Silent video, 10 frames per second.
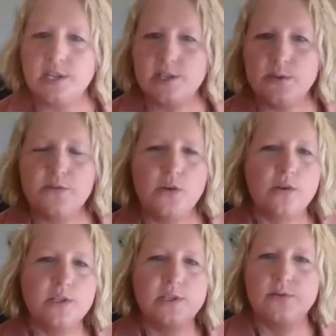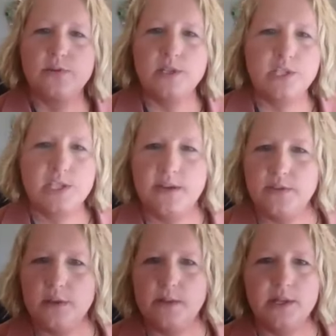customer focused and really just have
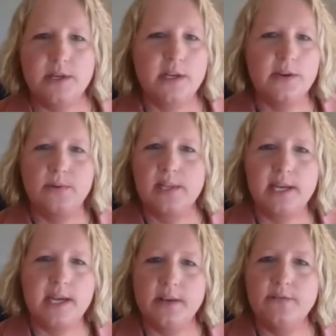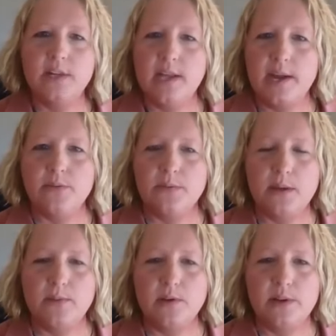the ability to really kind of align with
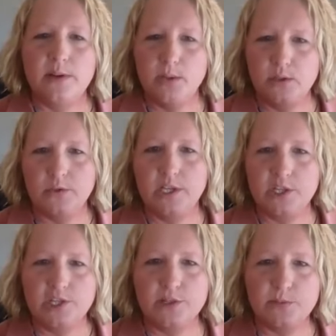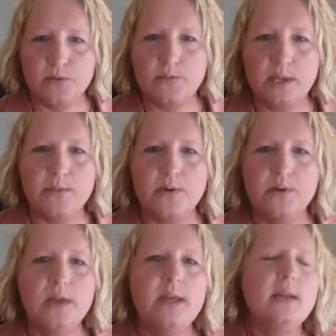people and build relationships with
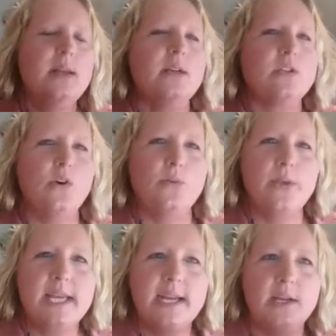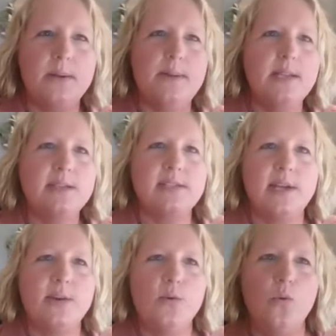people. So it really kind of depends
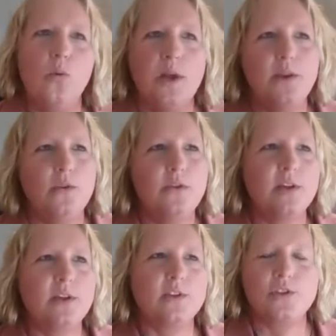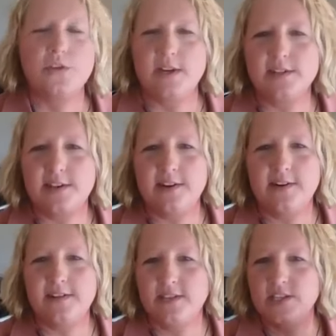on what you think your strengths
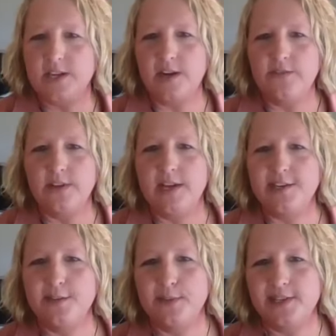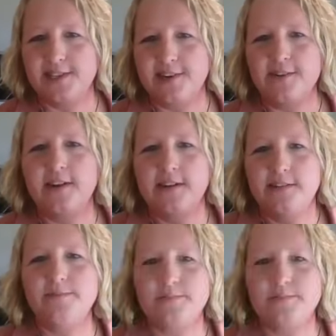are to kind of align to the best area.